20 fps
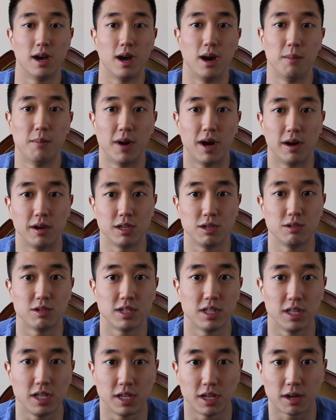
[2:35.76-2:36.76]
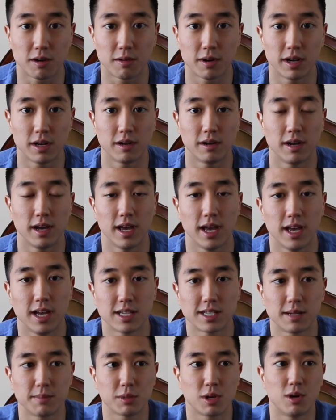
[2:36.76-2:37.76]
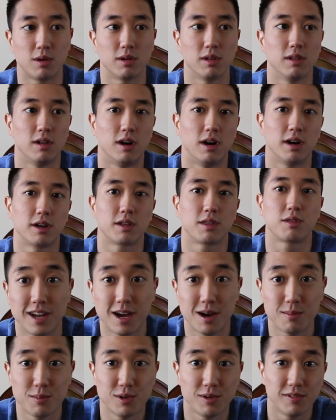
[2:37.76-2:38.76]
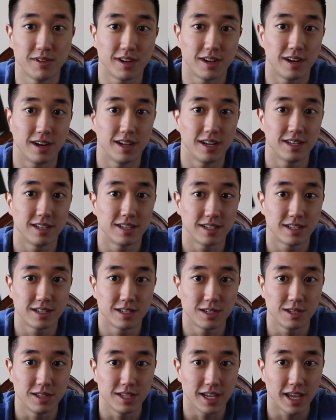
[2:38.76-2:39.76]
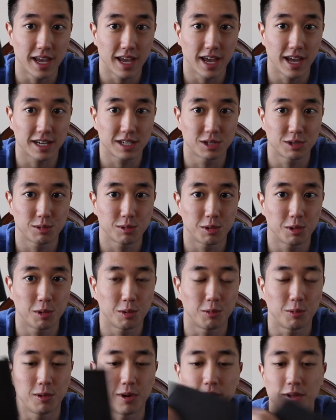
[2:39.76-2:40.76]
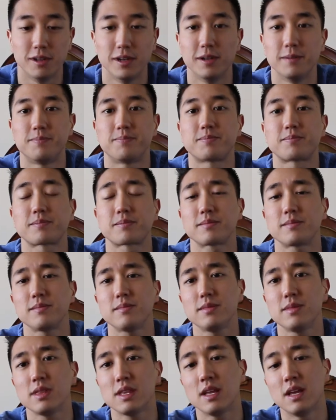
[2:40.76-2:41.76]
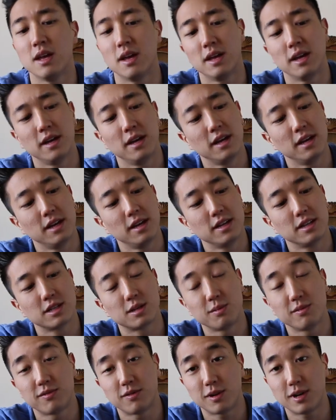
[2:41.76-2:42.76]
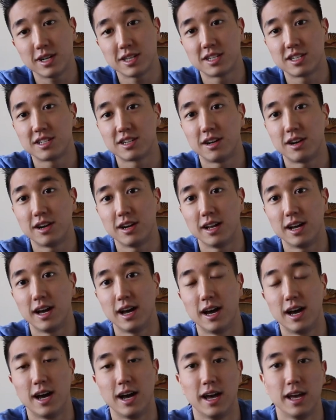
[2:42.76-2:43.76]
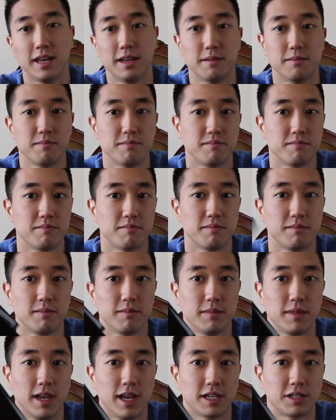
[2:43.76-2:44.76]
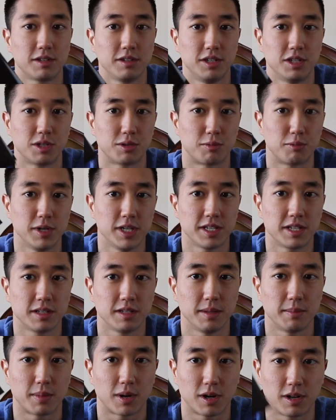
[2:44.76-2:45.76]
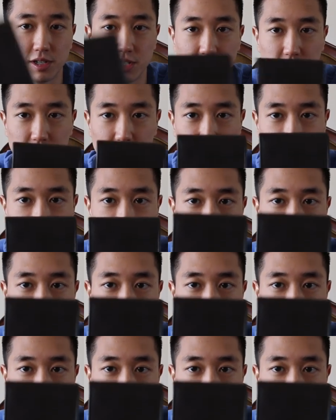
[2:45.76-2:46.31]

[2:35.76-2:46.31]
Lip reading: about using the Eurail as I'm going along. Now moving on to the actual wallet. So before I start, I actually just recently purchased